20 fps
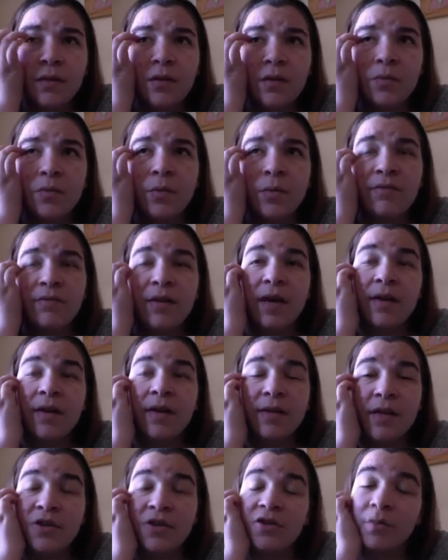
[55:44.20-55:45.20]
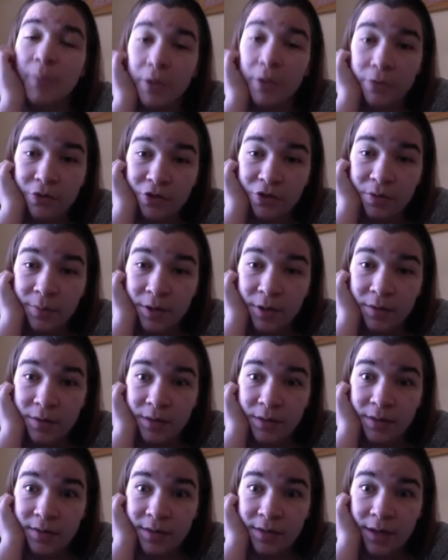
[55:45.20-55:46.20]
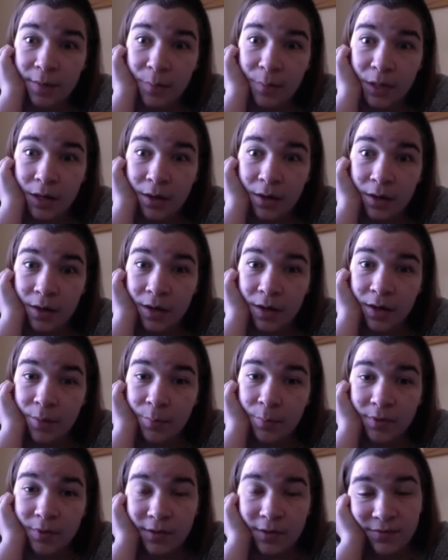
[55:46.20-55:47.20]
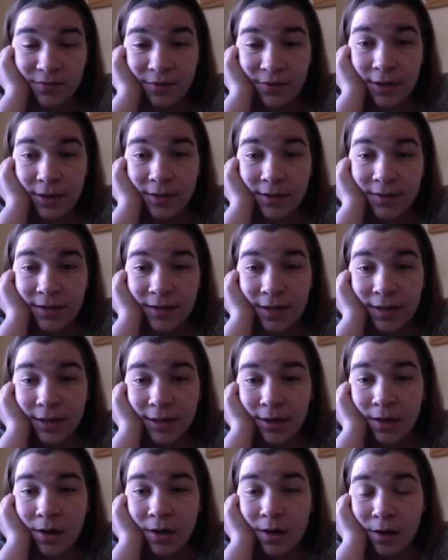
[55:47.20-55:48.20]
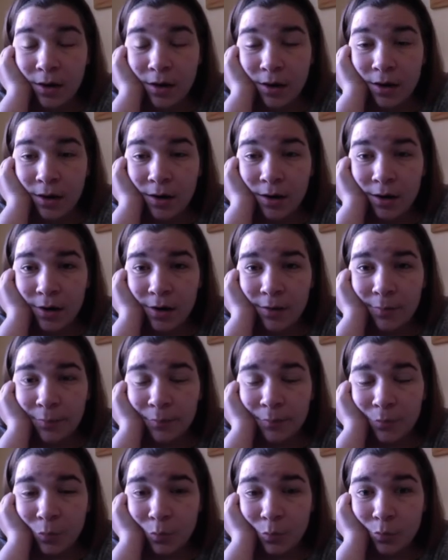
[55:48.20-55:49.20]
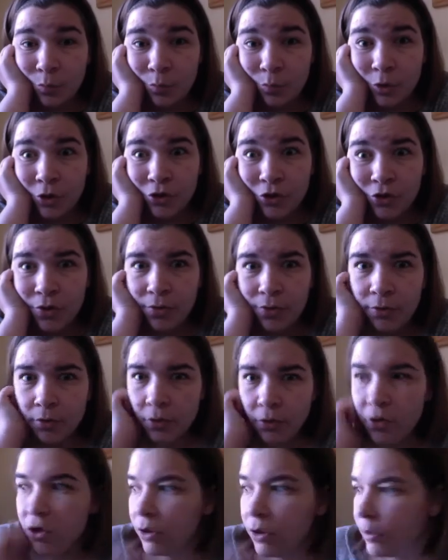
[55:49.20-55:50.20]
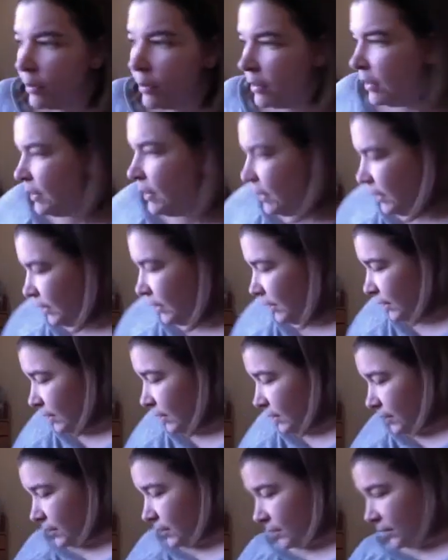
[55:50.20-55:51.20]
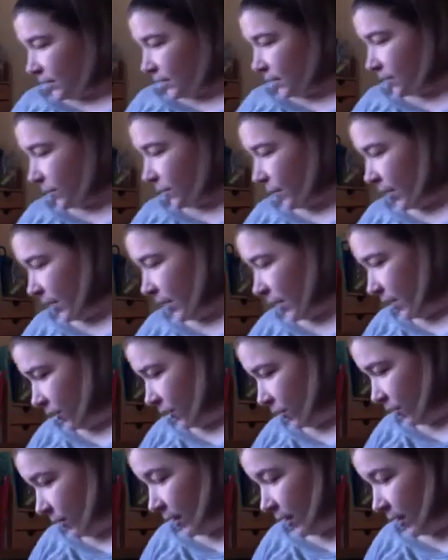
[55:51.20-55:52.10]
We've got National Poetry Month is coming up. That's very exciting. March 13th. This is why I should